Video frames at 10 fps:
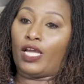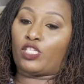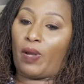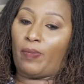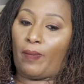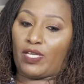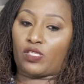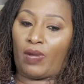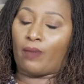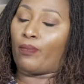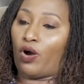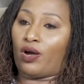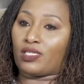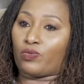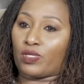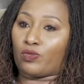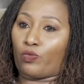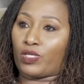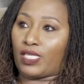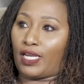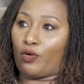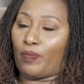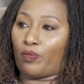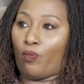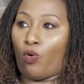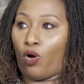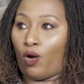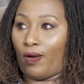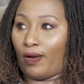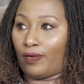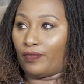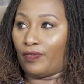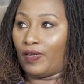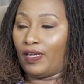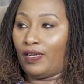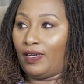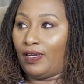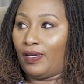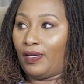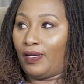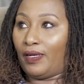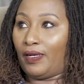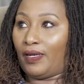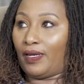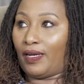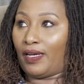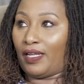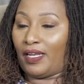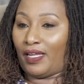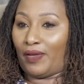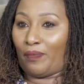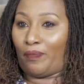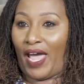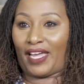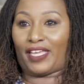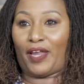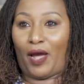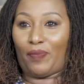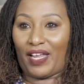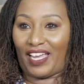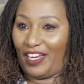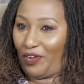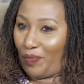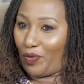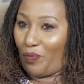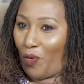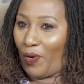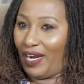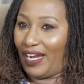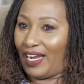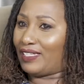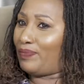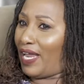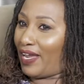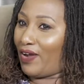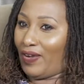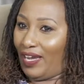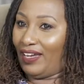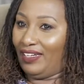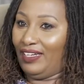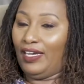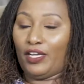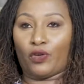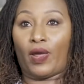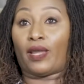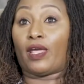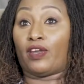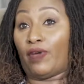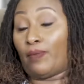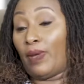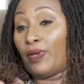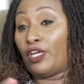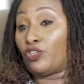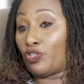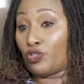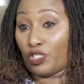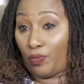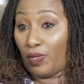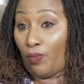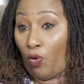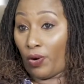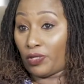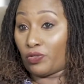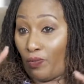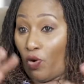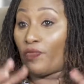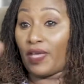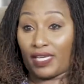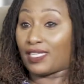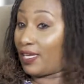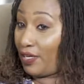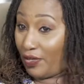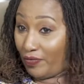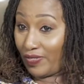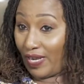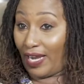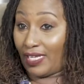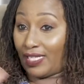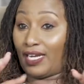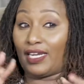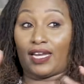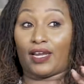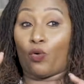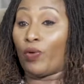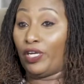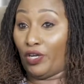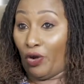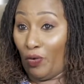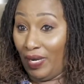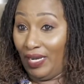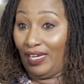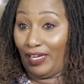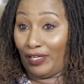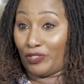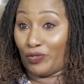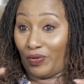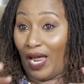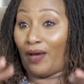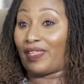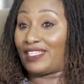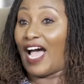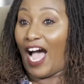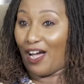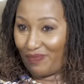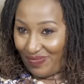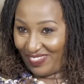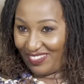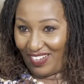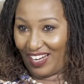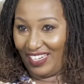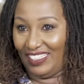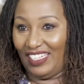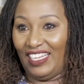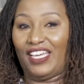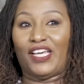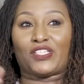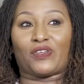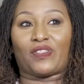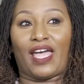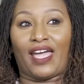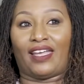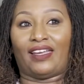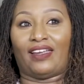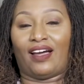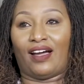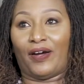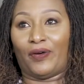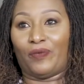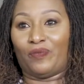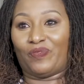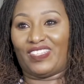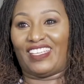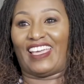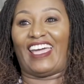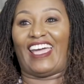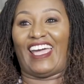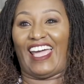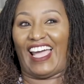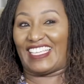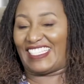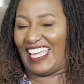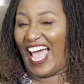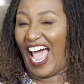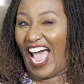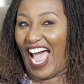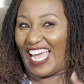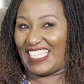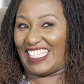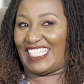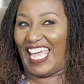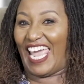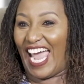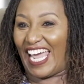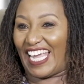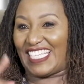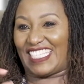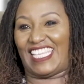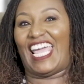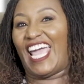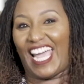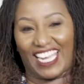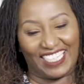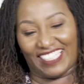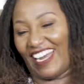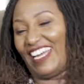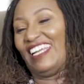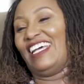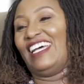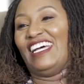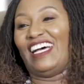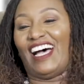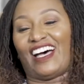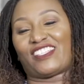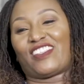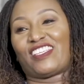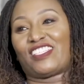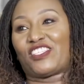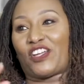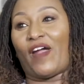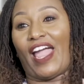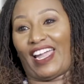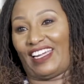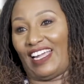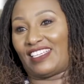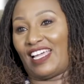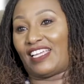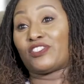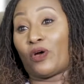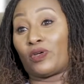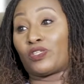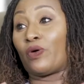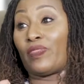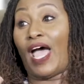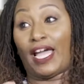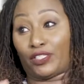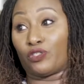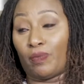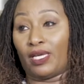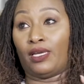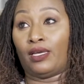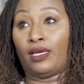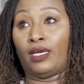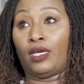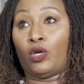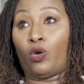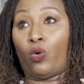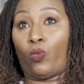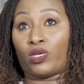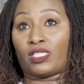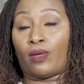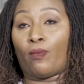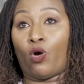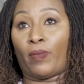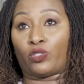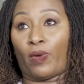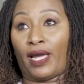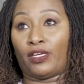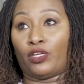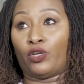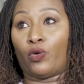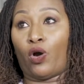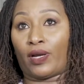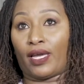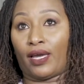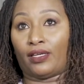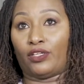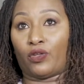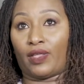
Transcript: it's probably my my boss was was a little bit more of uh, backing up like a little bit more and i could be like okay you know and, and even maybe introducing me more to more of the executives like mm -hmm. i started mm-hmm. getting a window into now the top right uh -huh. so then um, a crack yeah i say ah, i see it i see it right uh, so there's this crack I, I saw so that to me was the moment where i knew okay you